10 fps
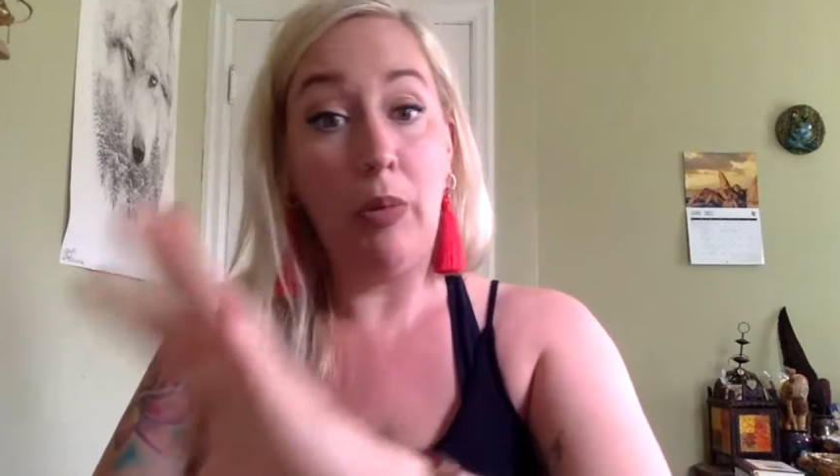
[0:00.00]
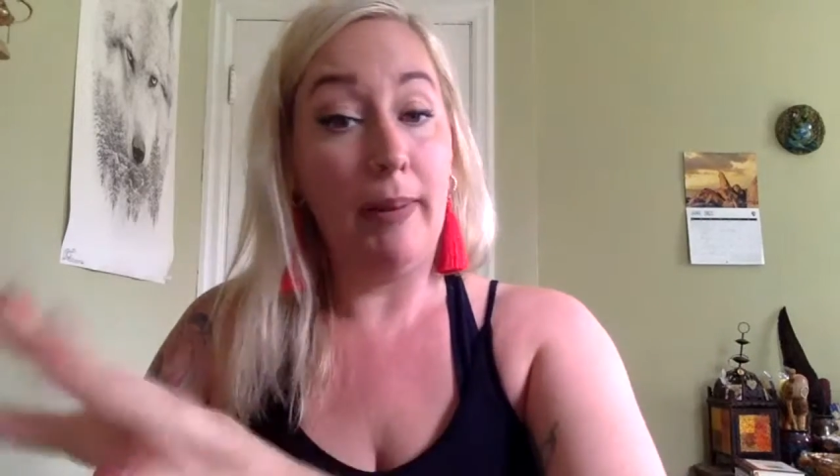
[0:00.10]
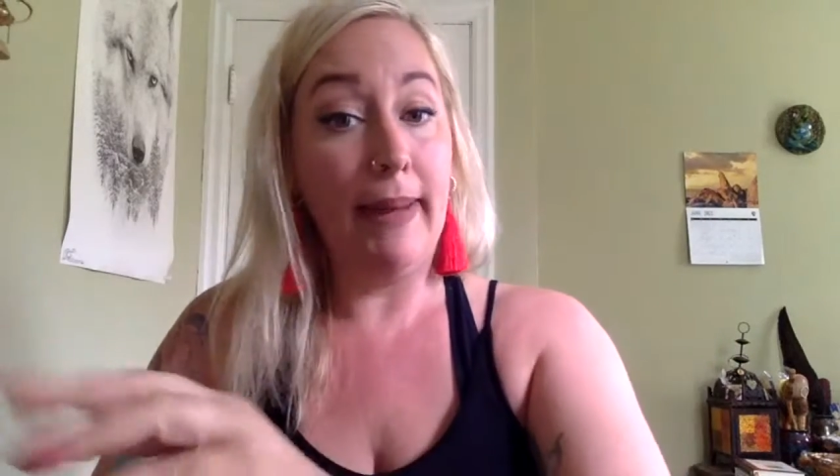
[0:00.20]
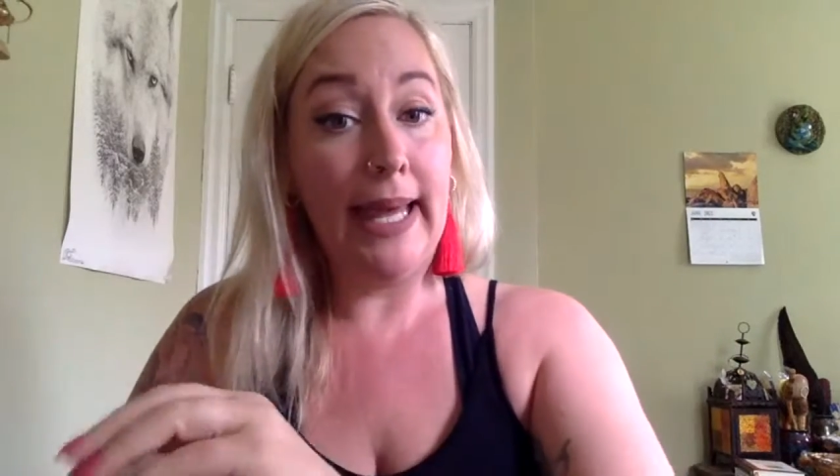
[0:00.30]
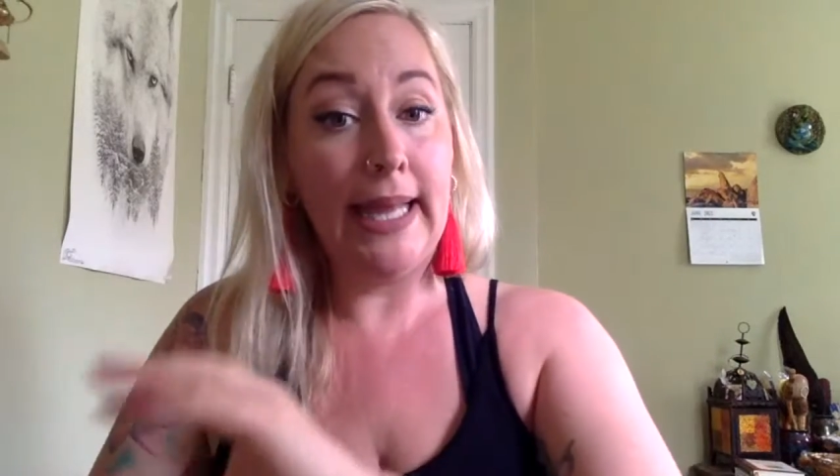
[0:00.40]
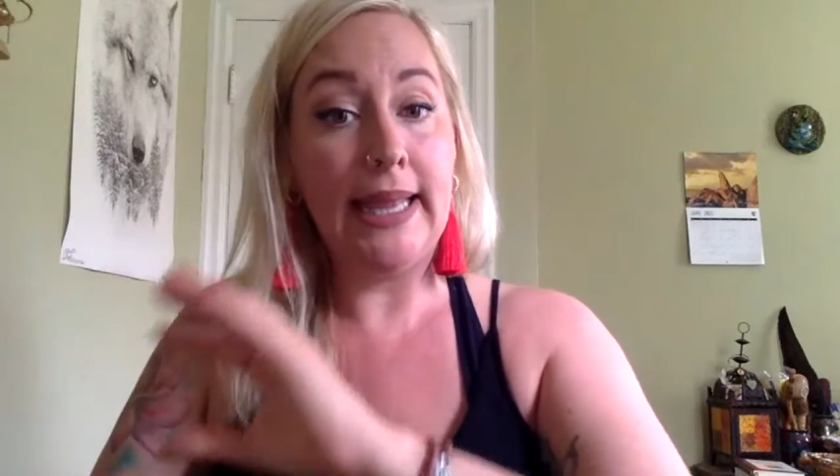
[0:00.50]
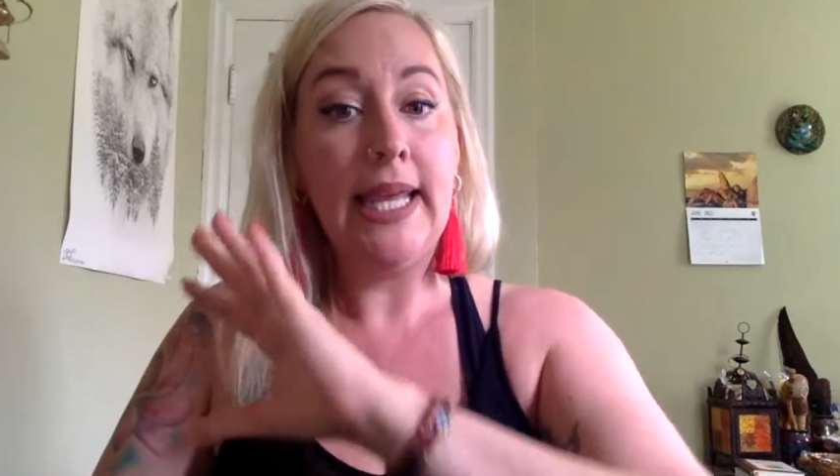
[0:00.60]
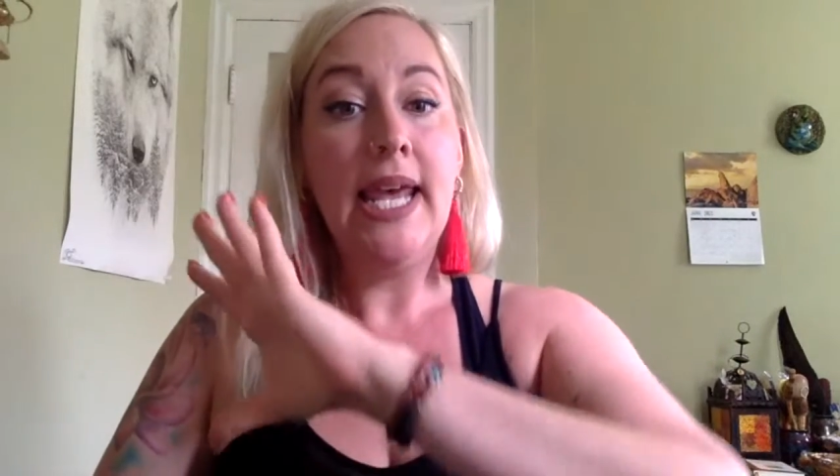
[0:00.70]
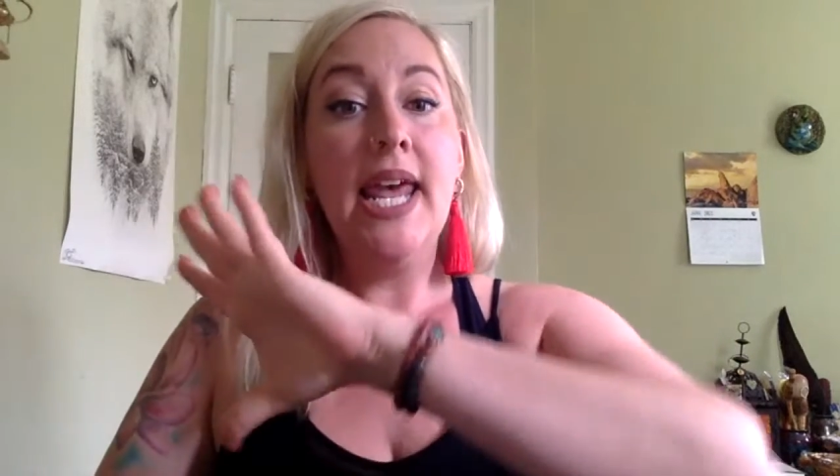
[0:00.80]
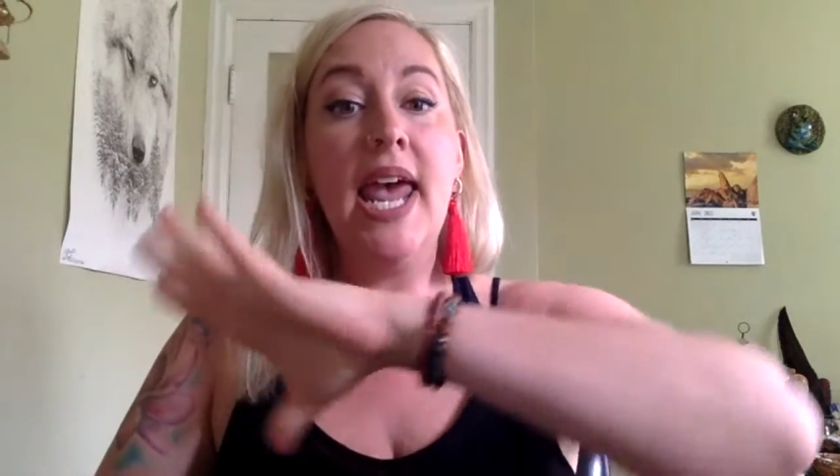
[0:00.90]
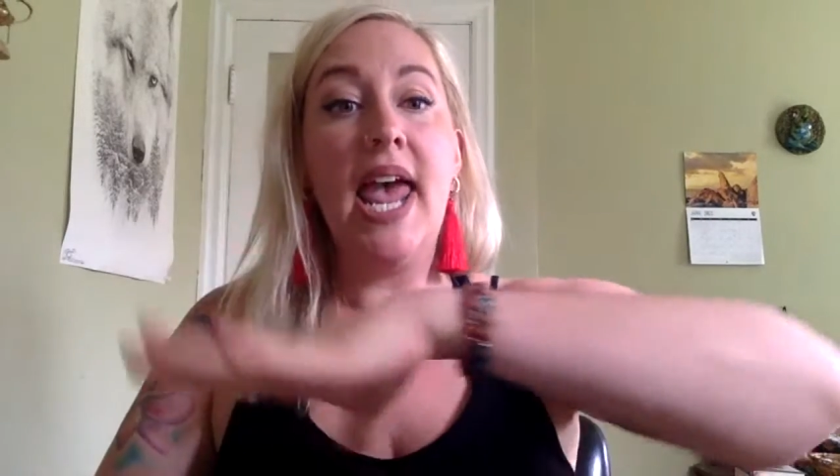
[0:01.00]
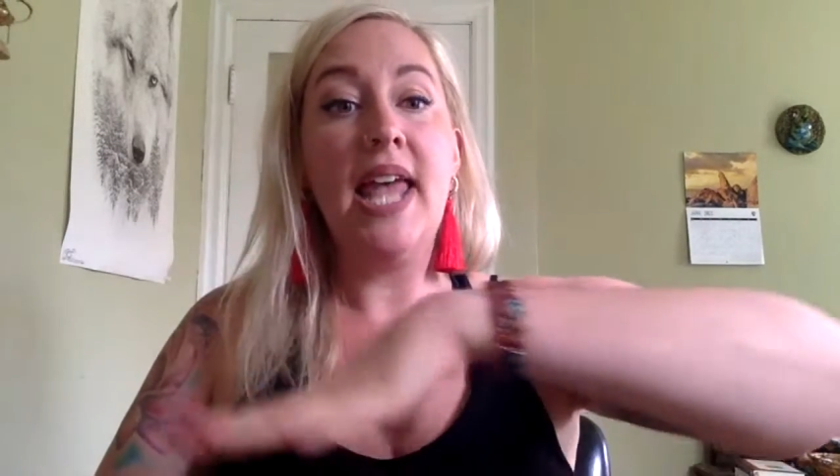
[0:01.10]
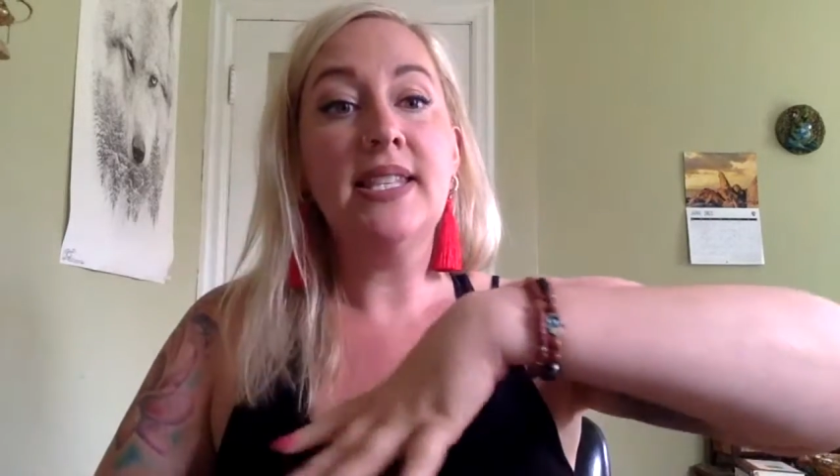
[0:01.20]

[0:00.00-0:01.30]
1 month, and